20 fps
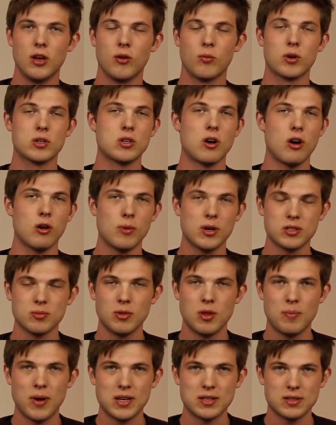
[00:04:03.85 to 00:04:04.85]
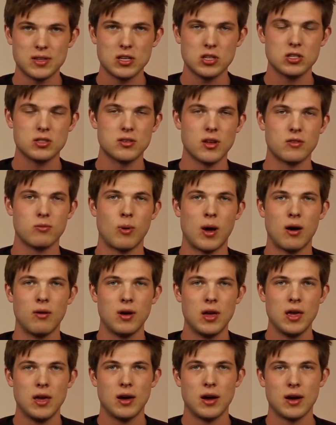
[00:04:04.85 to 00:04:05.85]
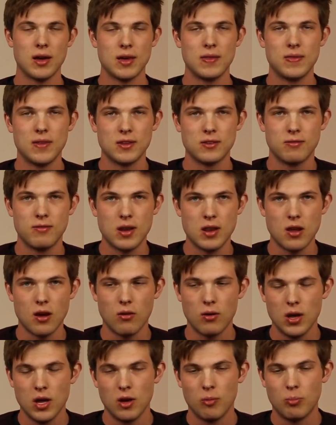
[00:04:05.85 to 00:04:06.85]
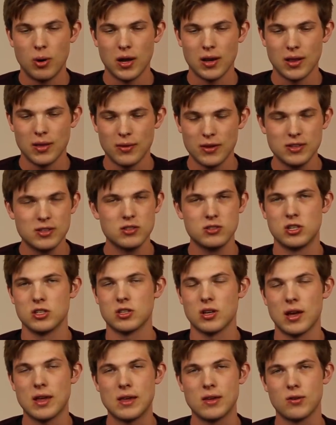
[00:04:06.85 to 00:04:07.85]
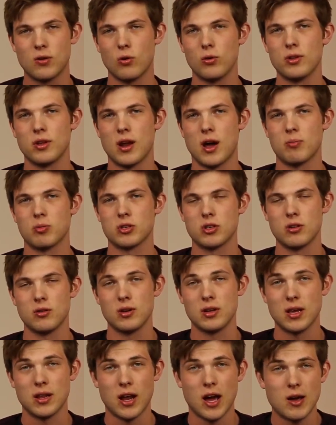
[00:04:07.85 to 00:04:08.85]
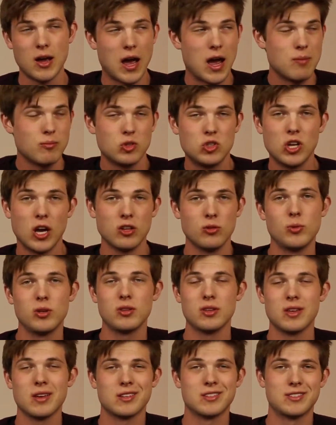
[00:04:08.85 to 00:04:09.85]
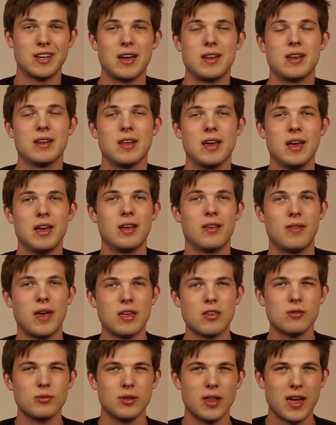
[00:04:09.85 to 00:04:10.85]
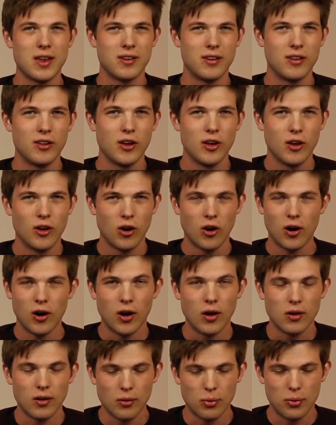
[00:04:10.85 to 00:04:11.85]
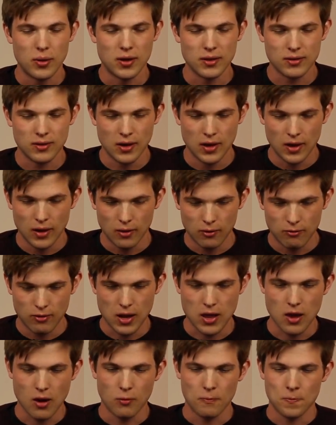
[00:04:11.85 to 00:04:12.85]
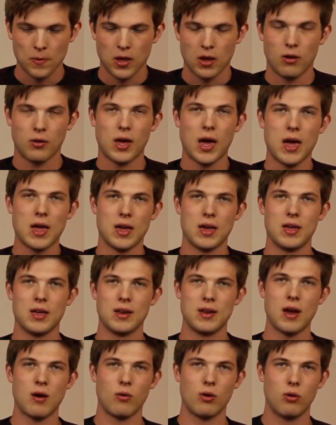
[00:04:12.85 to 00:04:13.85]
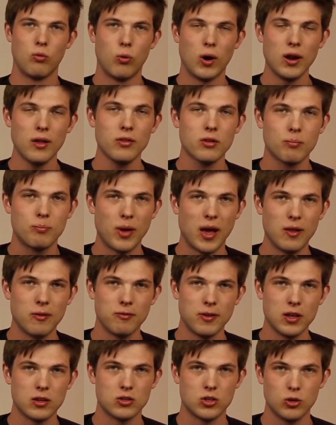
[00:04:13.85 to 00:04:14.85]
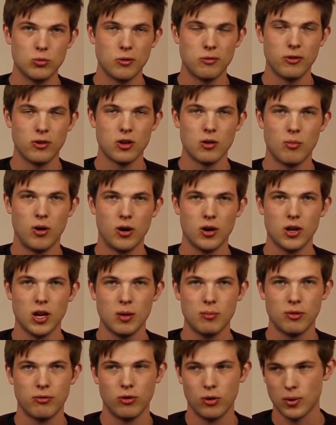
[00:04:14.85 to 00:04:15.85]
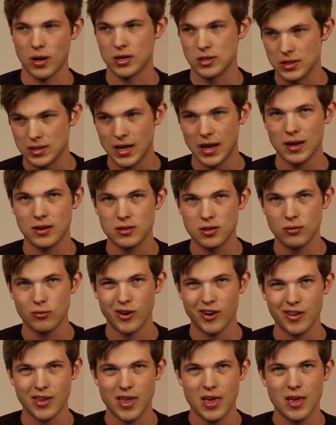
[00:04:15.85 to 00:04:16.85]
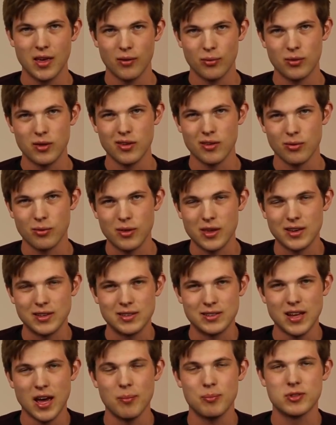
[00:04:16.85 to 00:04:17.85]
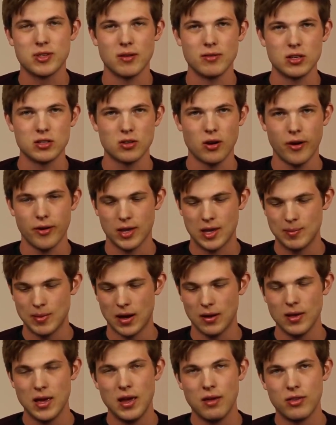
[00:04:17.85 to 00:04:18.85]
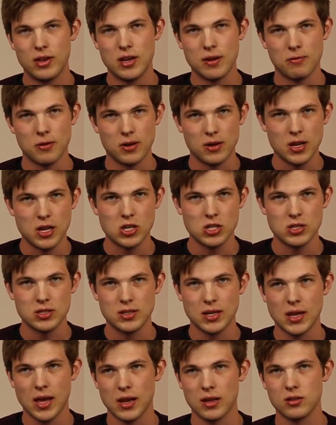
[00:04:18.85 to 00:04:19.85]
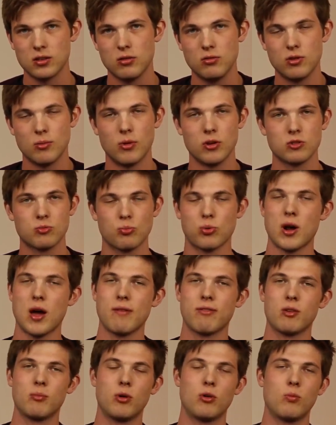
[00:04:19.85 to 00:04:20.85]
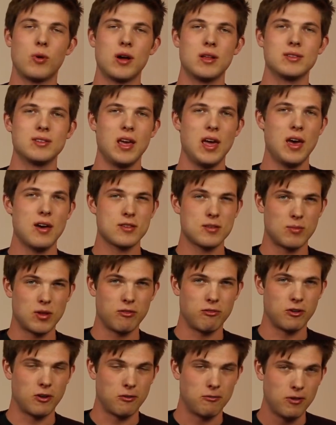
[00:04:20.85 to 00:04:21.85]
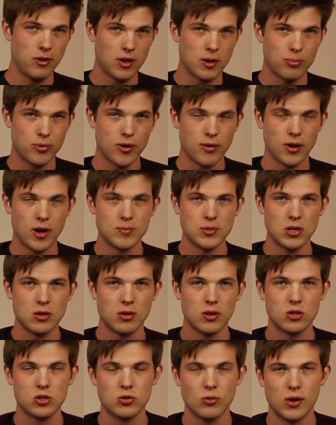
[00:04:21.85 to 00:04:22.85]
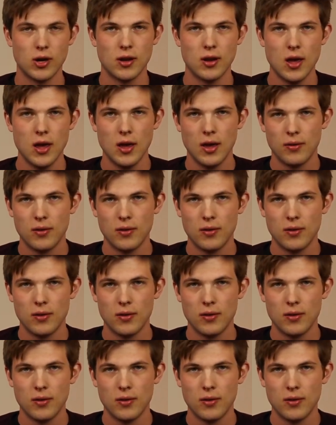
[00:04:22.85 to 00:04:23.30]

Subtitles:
We're going to talk about some of the best niches as well in this video, but this is just a golden opportunity, and I'm genuinely excited that you landed on this video. Okay, now one other benefit to affiliate marketing before we actually get into really the depth of it, talking about the different niches to get into, the most profitable ones, some different affiliate programs that you can join.